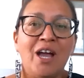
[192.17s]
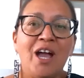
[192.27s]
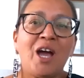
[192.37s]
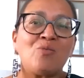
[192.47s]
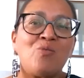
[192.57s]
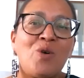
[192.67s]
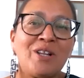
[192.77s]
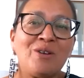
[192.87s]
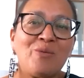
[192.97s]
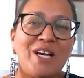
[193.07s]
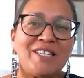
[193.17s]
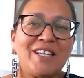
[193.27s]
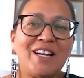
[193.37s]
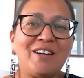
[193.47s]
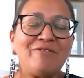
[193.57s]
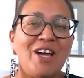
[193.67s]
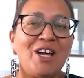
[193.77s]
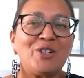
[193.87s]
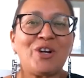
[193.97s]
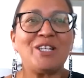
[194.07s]
And one of the ways that I've
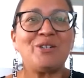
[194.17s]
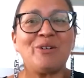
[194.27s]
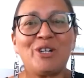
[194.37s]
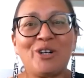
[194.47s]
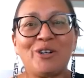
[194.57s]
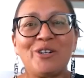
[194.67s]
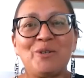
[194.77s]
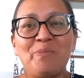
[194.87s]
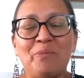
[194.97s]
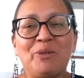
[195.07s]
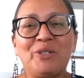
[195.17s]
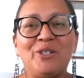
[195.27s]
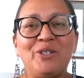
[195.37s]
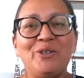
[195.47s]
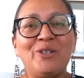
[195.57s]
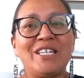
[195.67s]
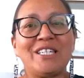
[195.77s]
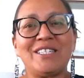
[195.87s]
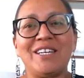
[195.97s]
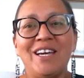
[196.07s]
tried to encourage people to do
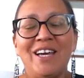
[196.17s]
this,